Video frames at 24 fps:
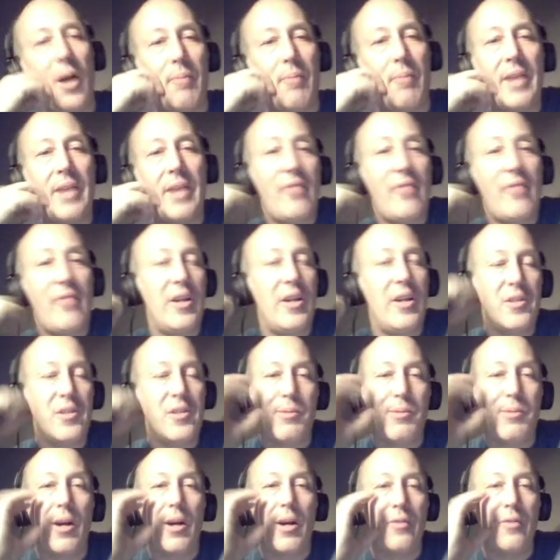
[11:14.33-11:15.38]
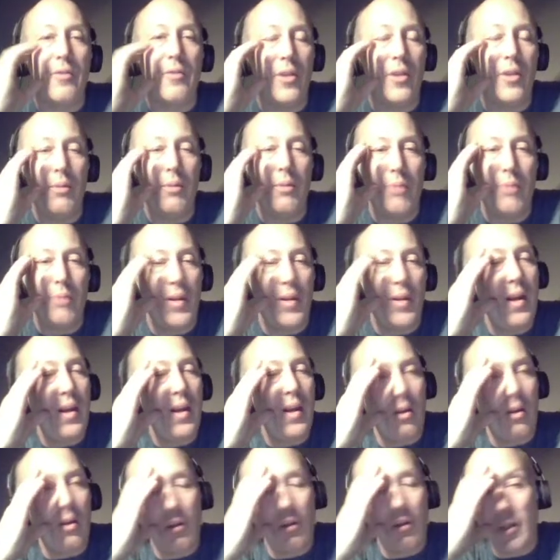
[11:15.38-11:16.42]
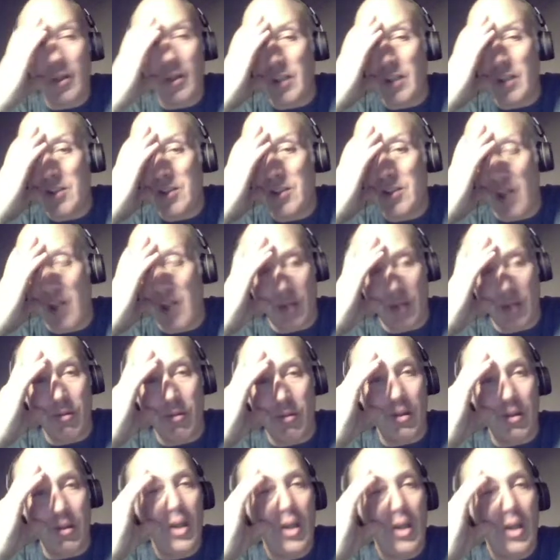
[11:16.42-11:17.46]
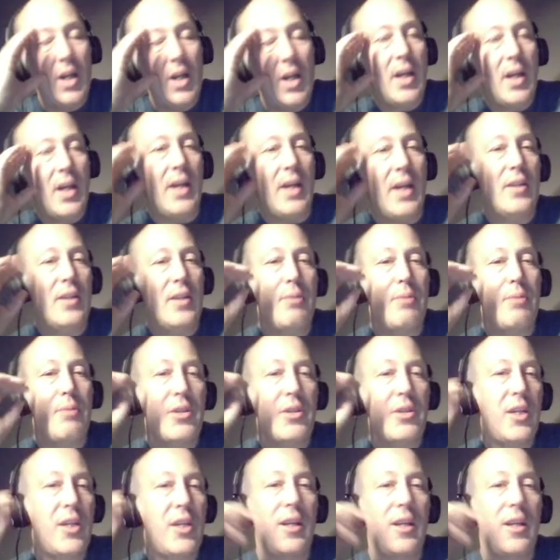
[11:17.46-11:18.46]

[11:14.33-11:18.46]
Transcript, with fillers: find a spot for them, but they are looking terrible. And especially against a